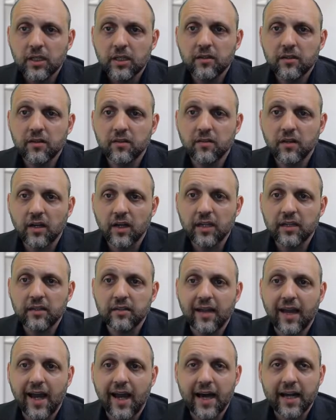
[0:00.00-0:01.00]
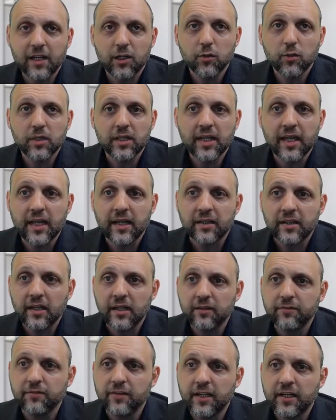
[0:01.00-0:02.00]
designed to adequately
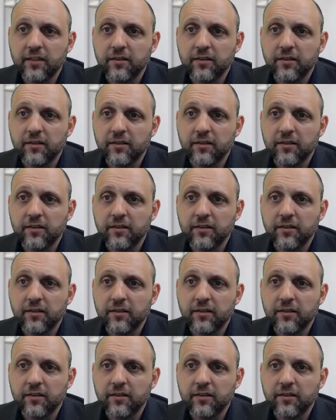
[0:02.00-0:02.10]
identify